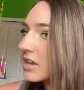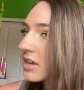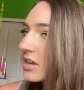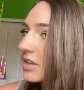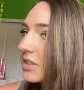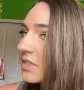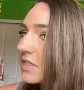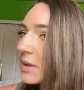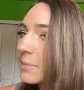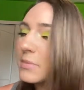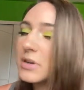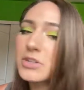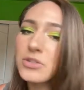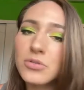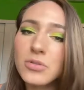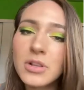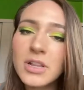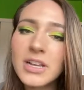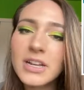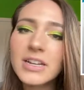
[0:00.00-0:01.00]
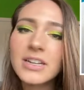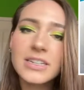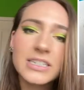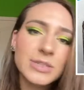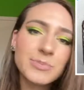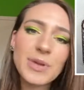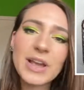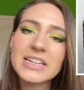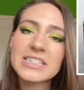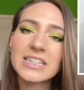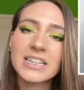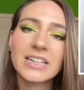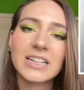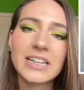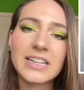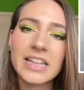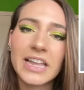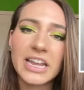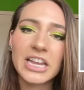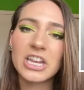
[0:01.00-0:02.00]
the medulla is basically
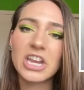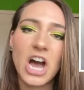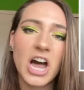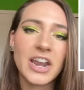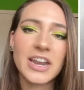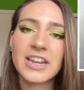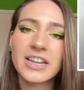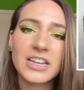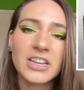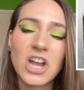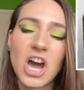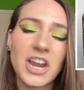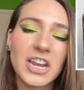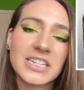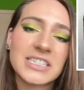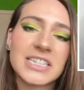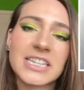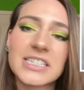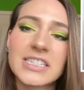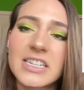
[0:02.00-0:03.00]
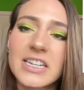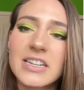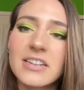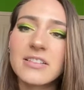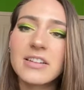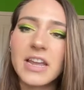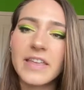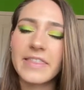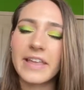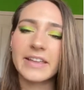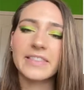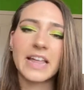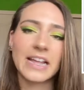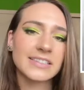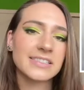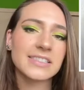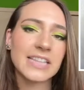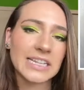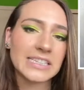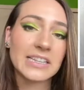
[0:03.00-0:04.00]
like non-existent. And like
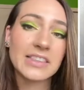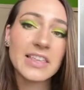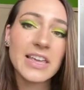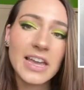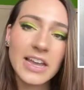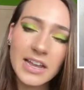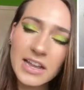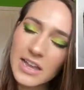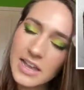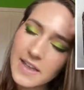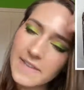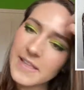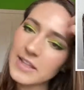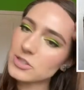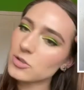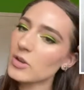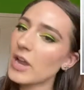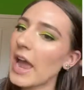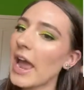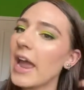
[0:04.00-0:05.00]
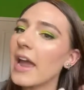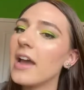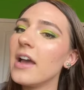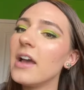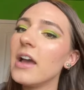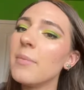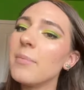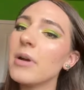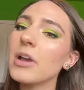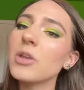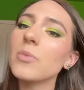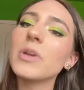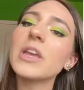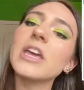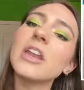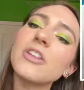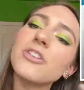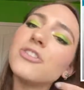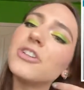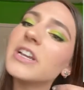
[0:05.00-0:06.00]
that's a thing, that's okay. But you get
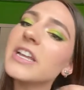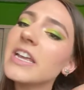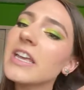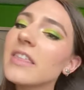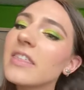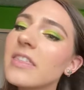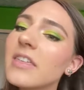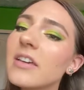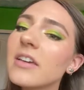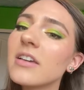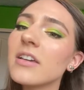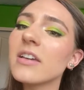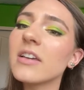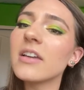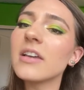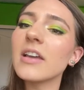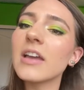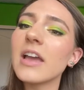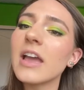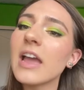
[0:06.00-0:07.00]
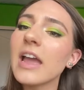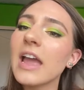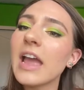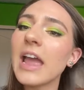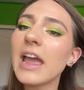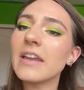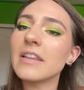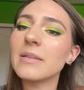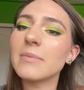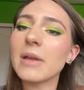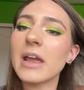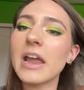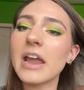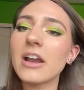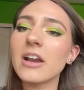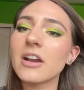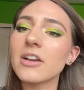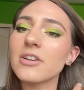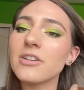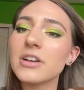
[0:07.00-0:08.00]
underneath, and the
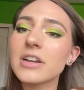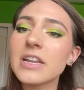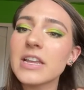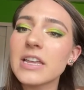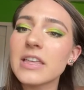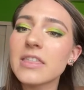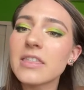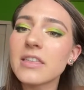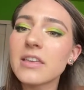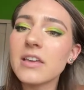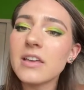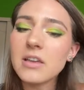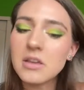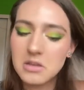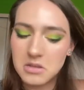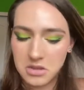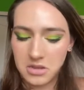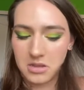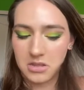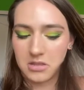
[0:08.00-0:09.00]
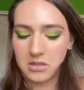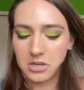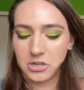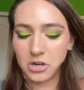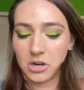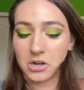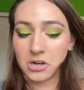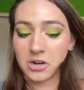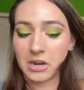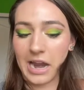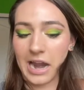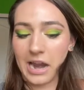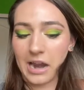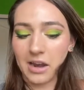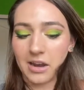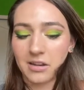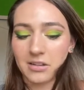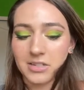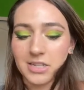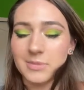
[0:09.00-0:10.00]
hair underneath, the darker
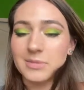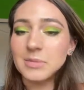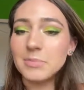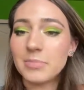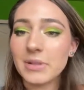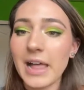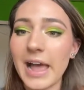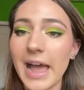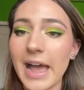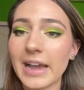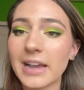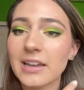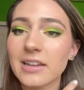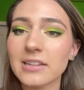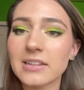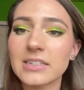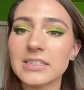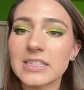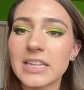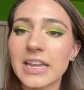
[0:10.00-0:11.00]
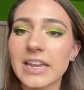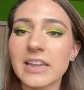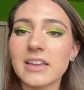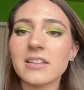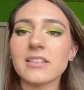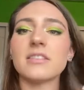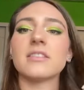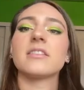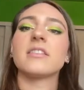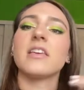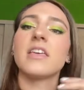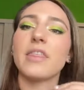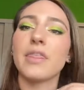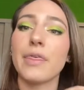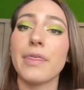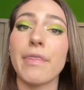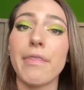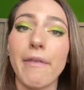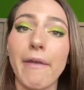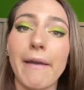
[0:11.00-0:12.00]
hair, it's almost black, is like
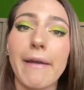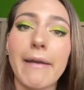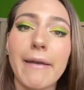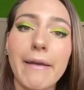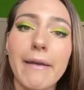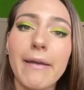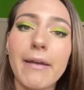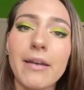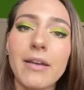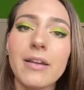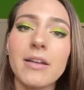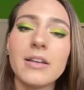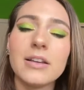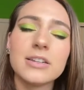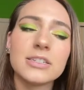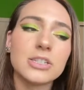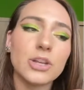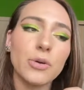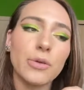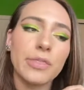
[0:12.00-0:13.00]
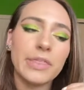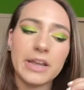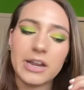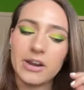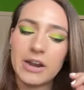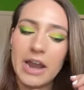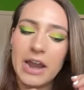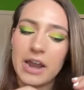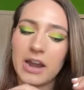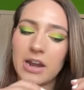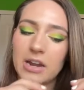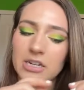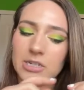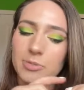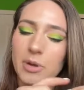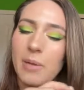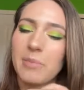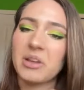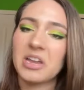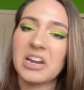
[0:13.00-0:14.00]
thick. So thicker hair is
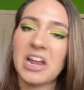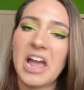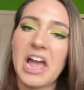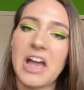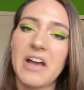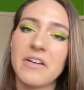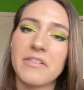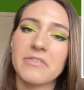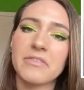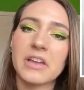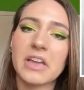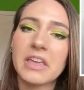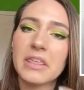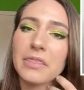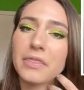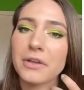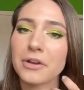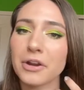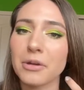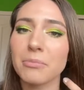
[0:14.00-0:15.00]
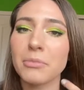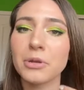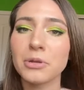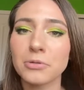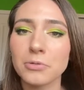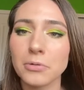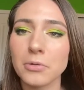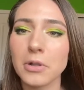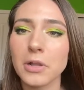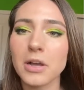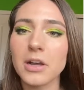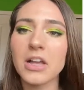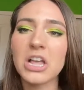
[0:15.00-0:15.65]
probably gonna have a thicker medulla.